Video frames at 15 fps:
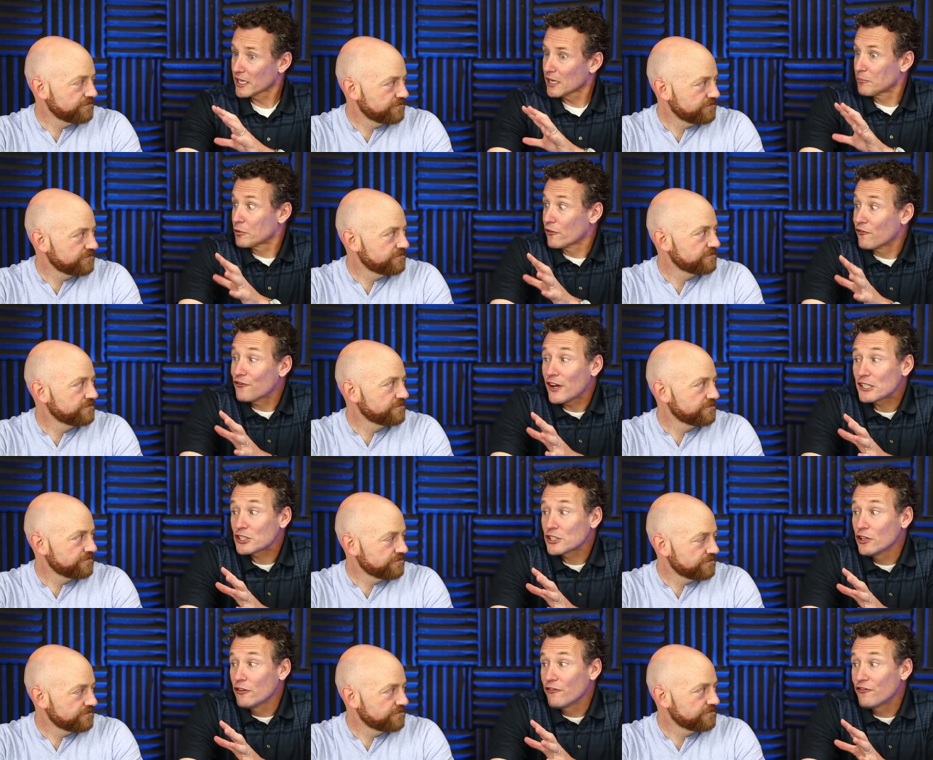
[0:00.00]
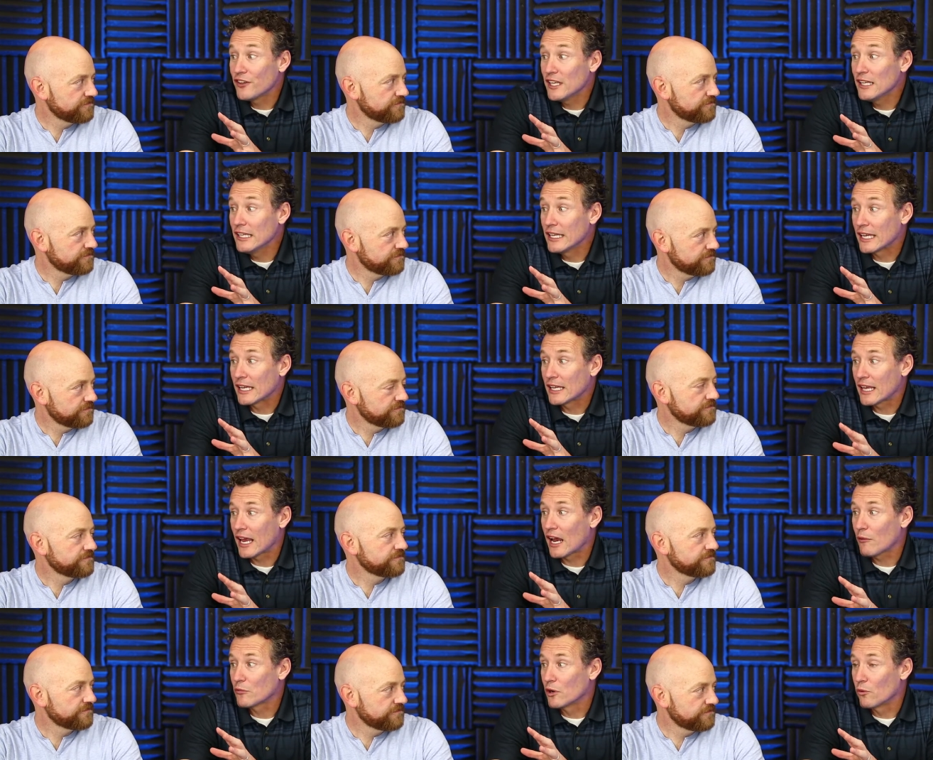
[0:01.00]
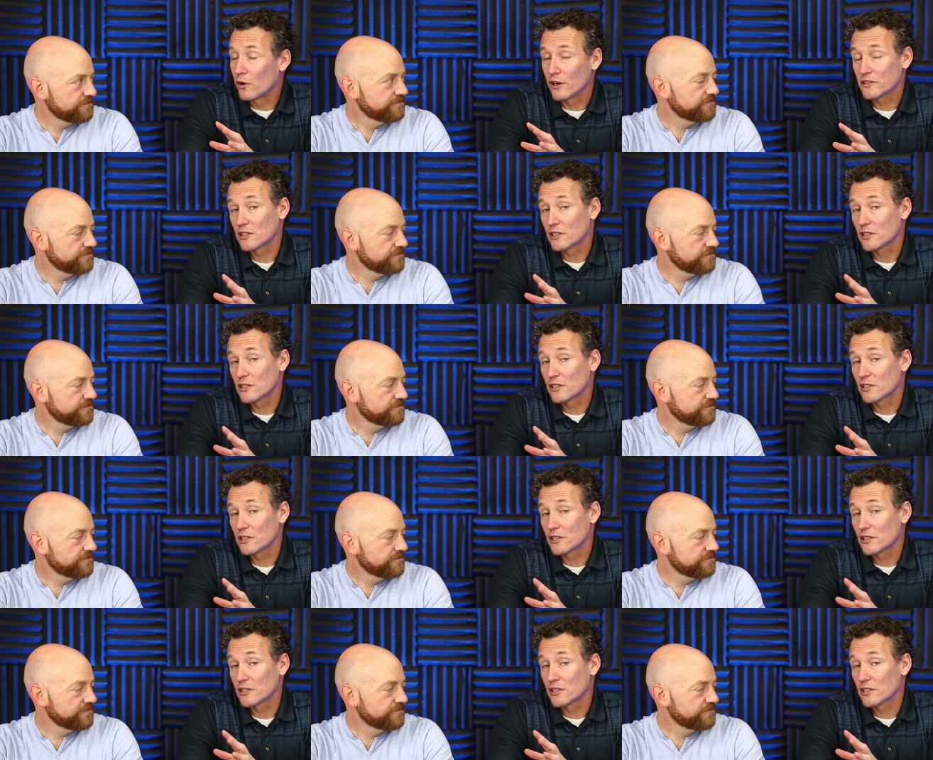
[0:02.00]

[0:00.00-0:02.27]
Speaker 1: like a professional feeling camera where mm-hmm.